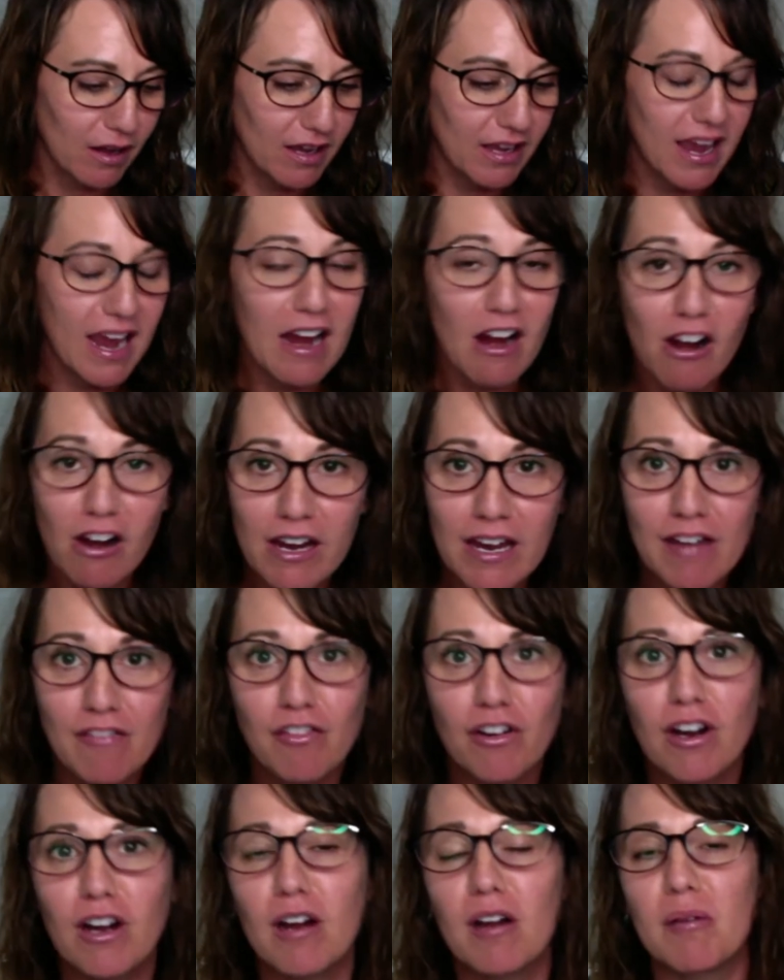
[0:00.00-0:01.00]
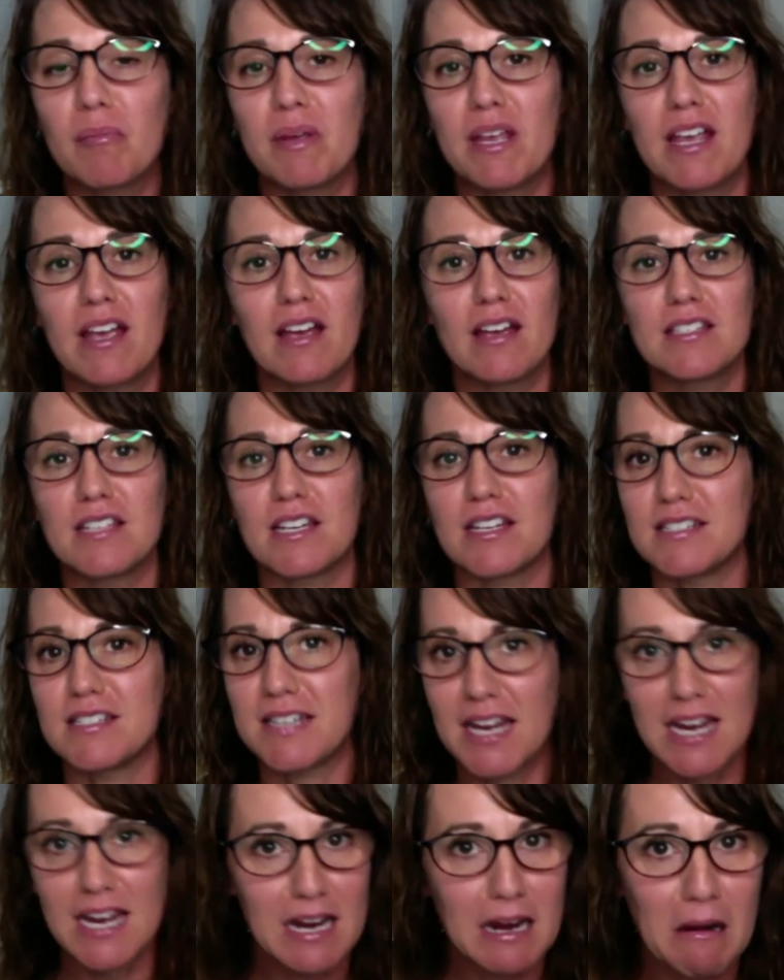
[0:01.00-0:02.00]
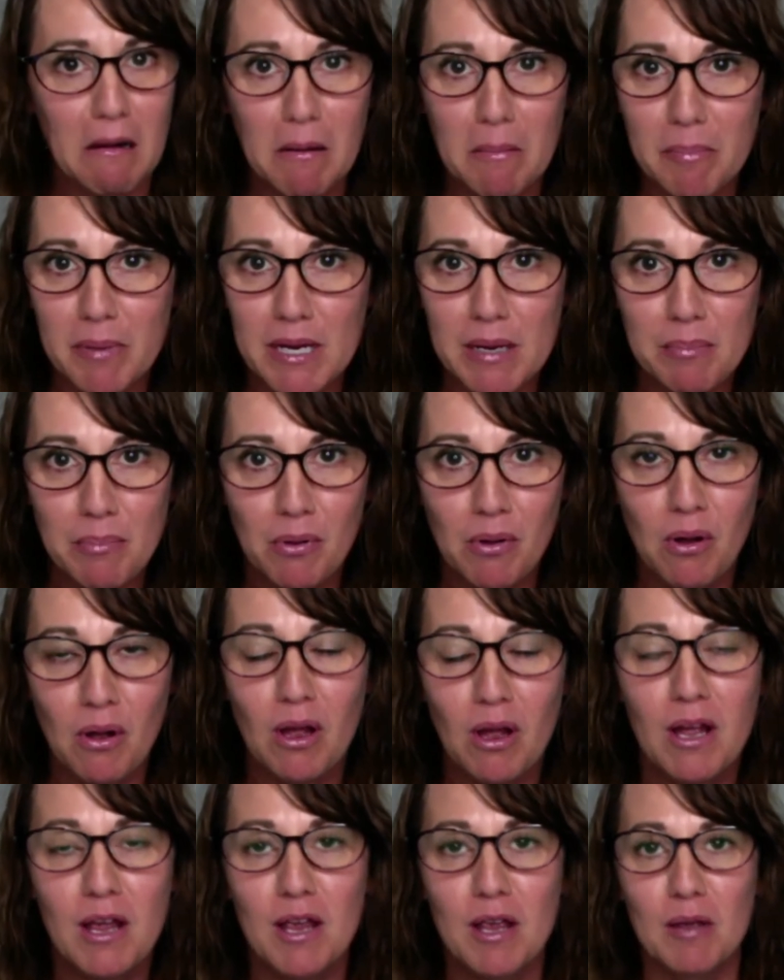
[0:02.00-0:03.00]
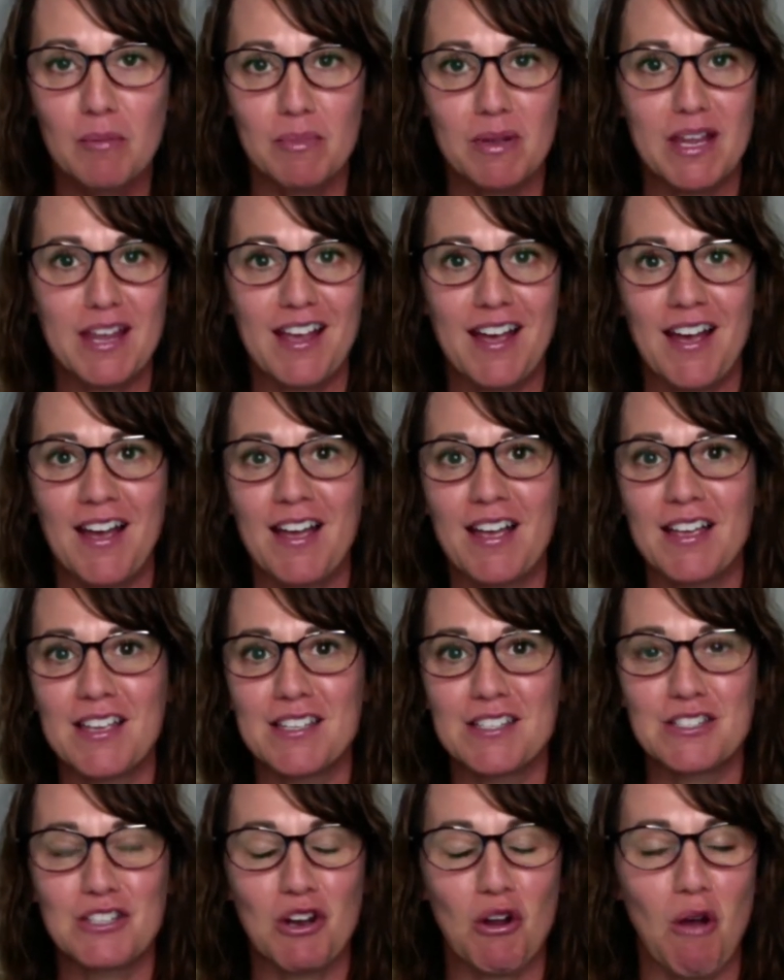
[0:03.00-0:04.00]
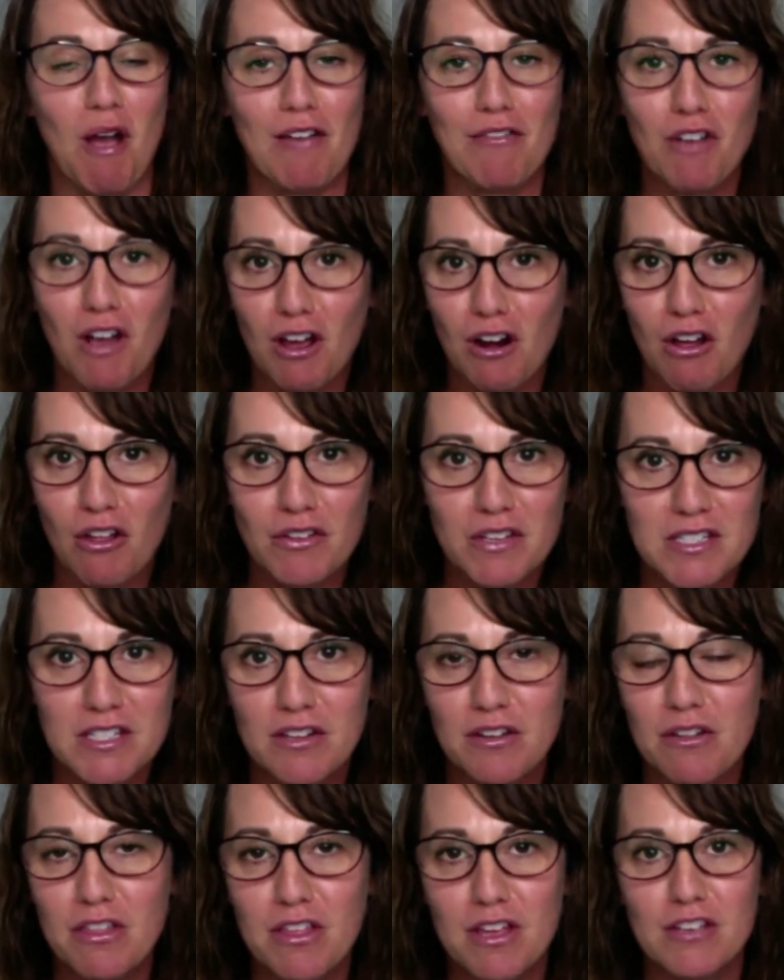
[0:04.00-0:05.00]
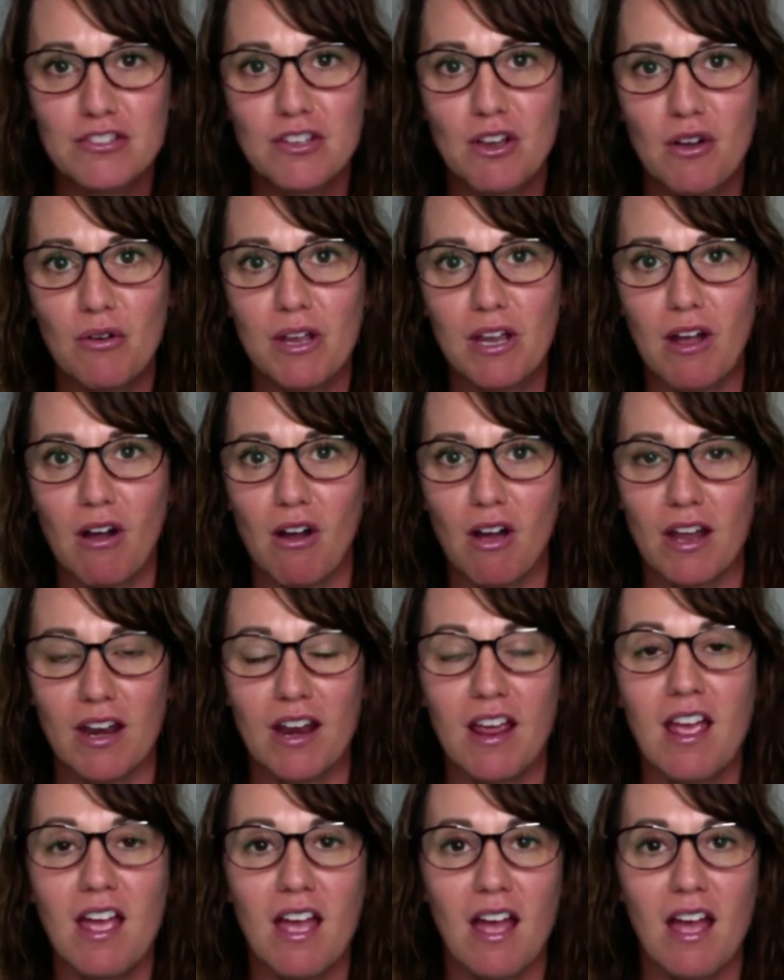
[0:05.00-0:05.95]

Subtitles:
caregiver, because I take care of people, because, I've got all these other things going on,